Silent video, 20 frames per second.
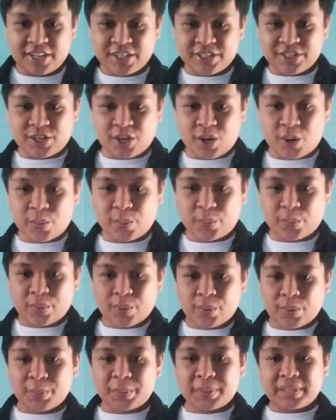So
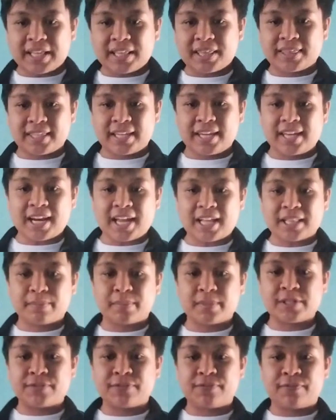with the thin
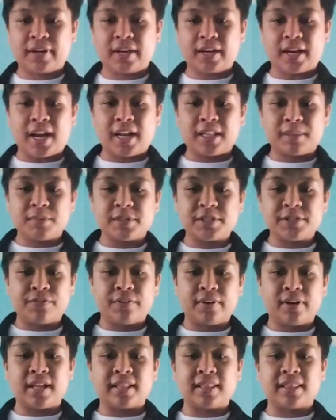
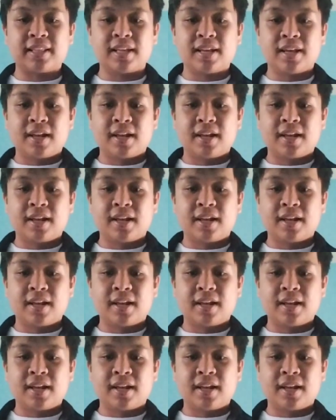atmosphere that